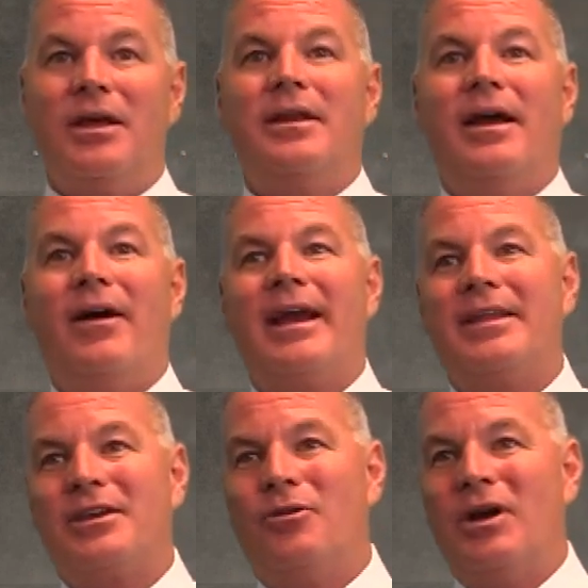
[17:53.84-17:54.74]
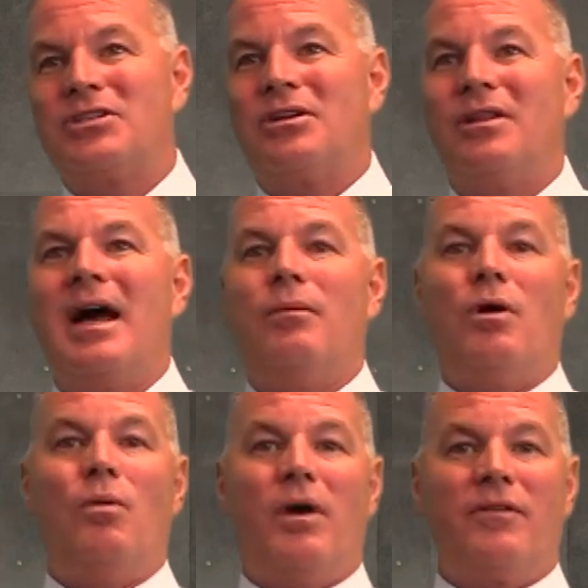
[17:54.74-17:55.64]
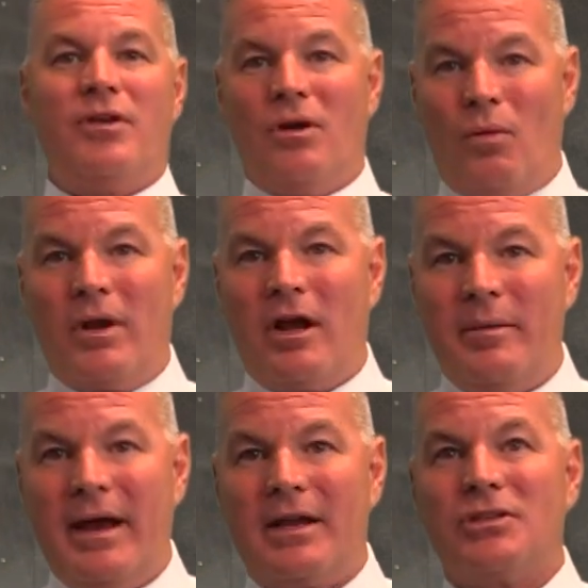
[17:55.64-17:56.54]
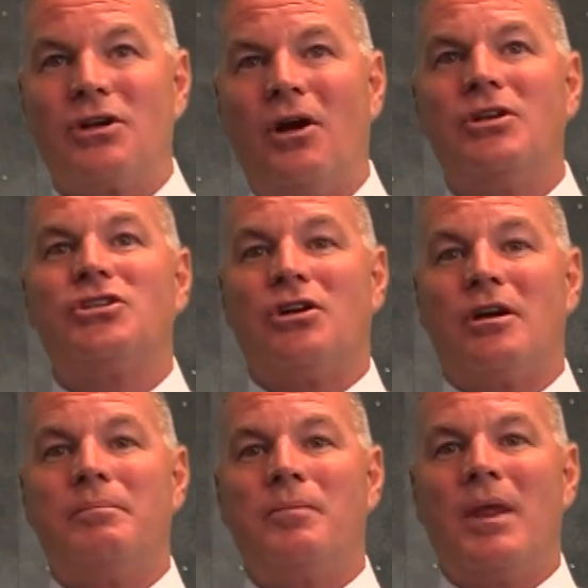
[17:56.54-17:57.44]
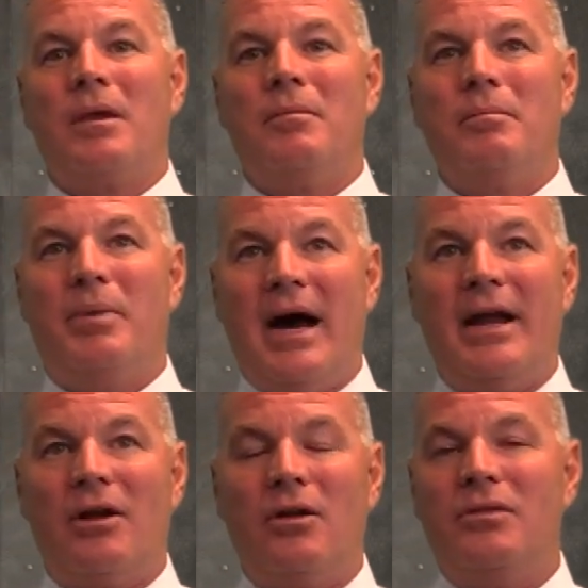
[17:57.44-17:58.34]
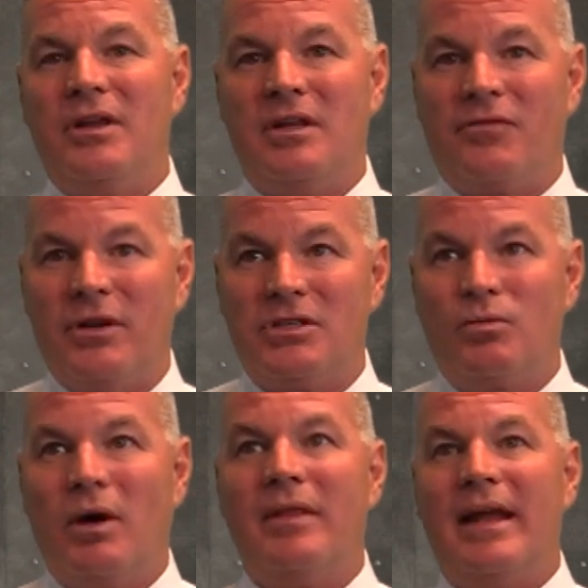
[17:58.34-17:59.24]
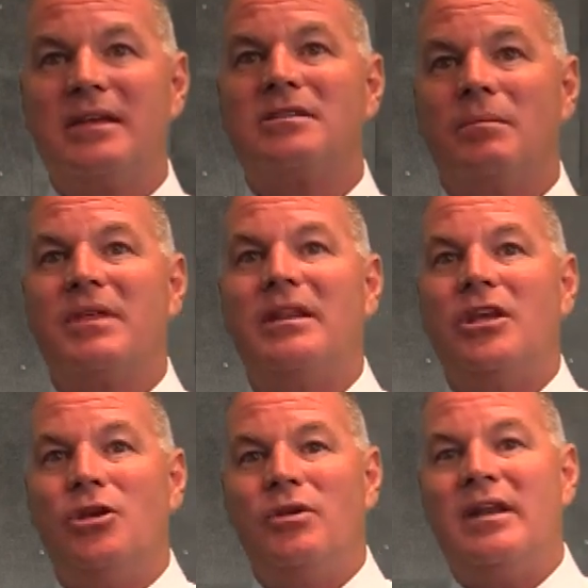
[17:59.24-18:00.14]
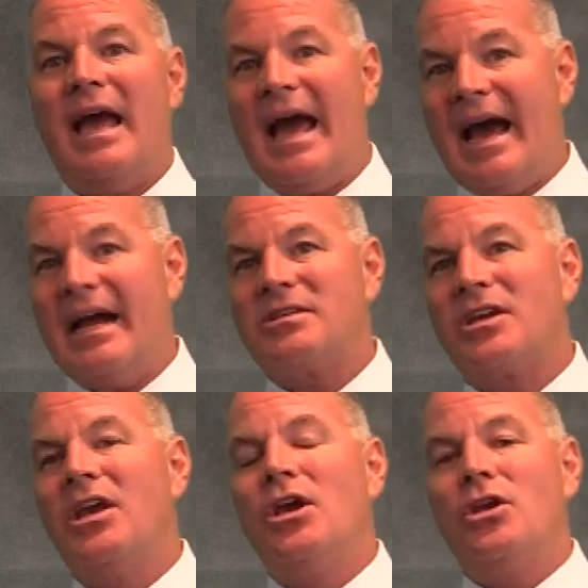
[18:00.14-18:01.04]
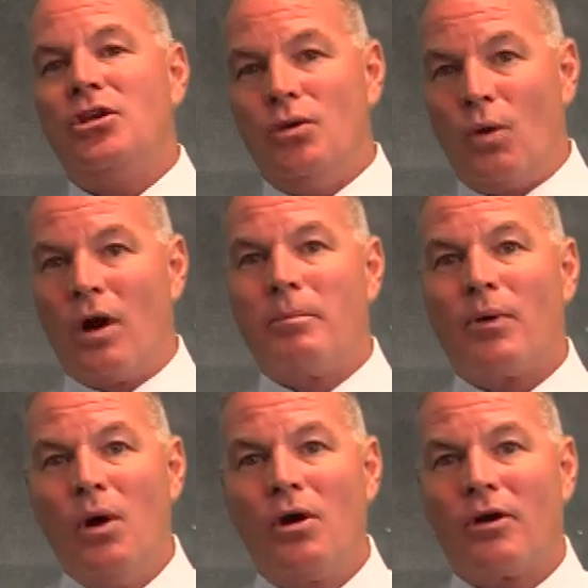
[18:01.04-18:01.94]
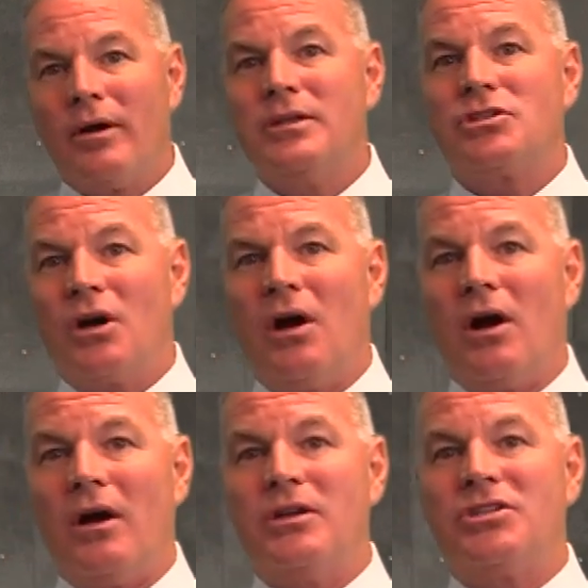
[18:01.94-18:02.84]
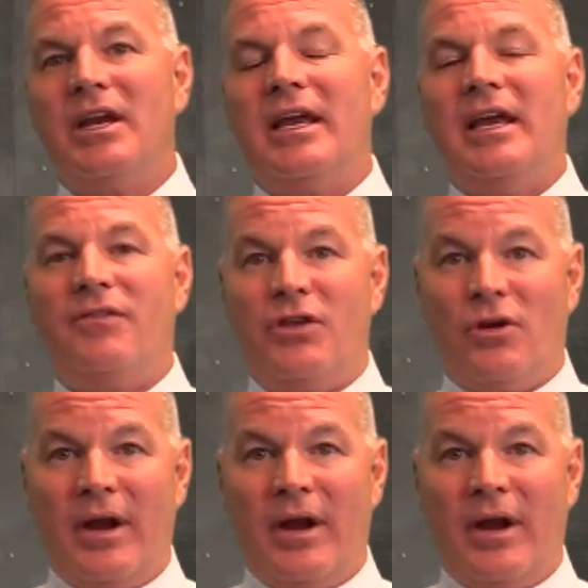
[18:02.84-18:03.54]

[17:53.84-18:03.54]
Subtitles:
Now, I get the question a lot, well, what if you don't want to go back and charge your buyer the difference? Well, that is something that you need to ask your broker in charge if you're